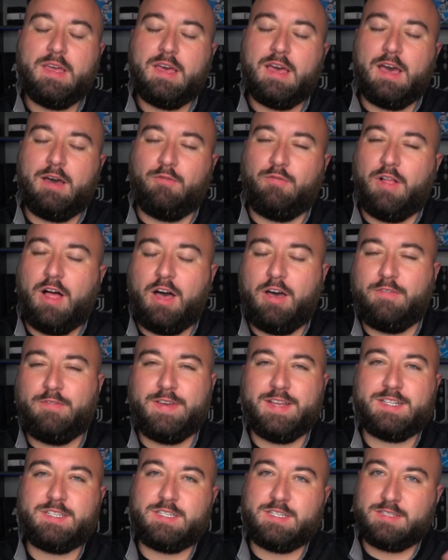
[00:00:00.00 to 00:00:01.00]

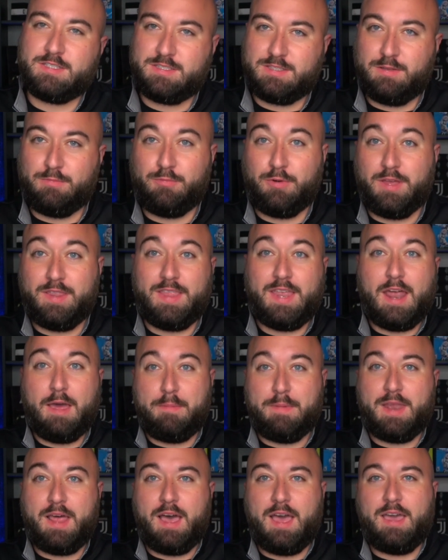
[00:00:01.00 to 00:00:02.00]
Vlahovic is the one that I've
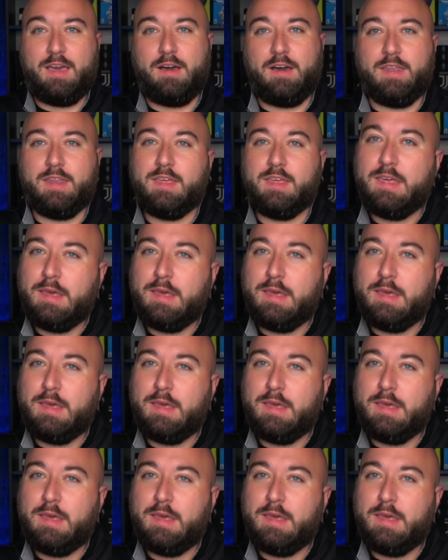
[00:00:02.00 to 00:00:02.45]
been high on,